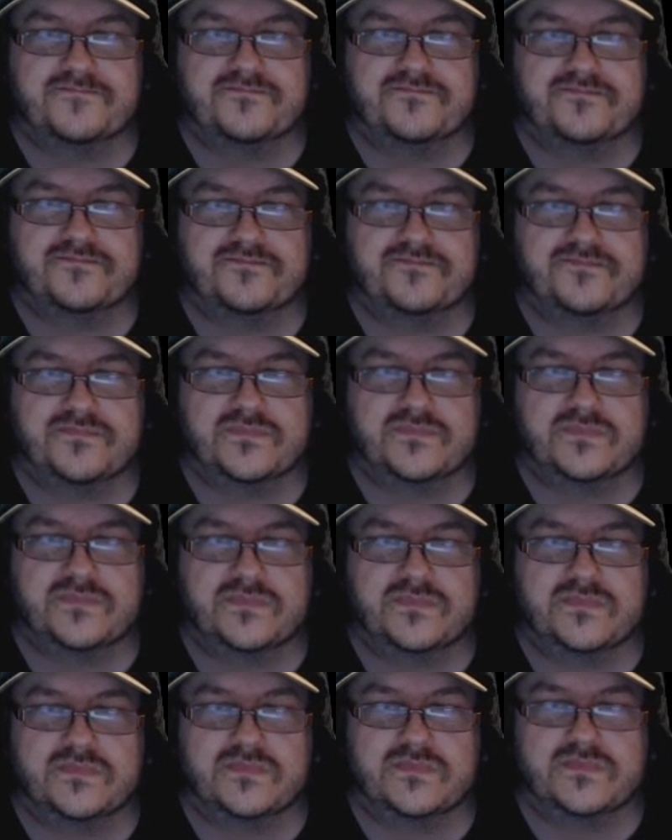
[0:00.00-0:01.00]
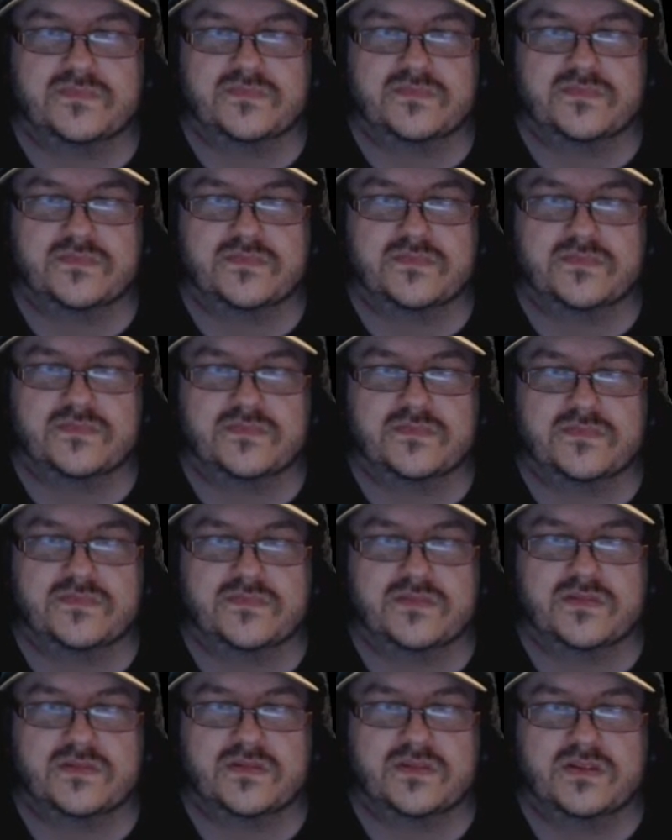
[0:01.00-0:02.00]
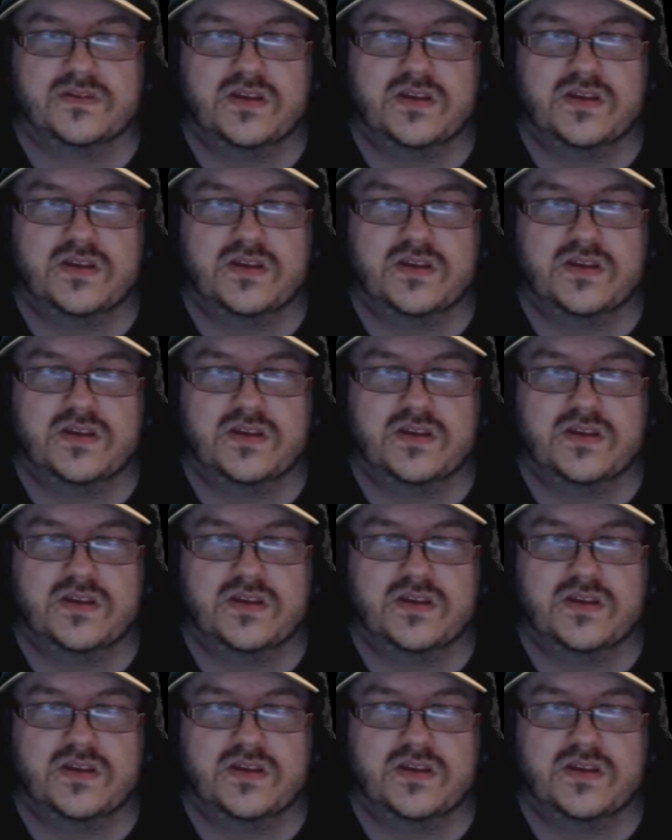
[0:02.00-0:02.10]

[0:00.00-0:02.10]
[no speech]